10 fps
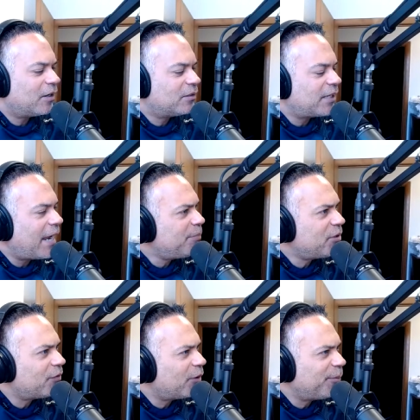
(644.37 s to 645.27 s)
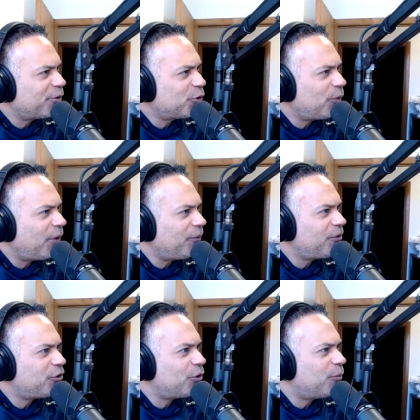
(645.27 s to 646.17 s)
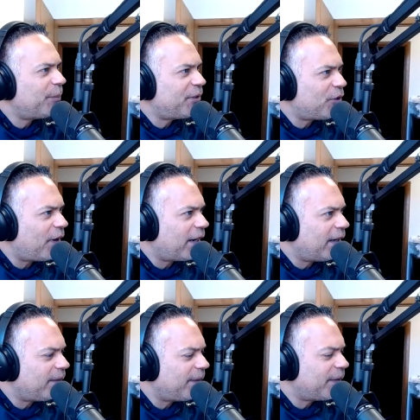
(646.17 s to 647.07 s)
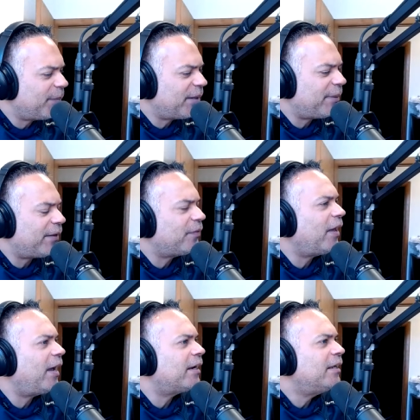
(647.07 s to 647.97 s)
Types of commercial loans, should we be talking a little bit about that?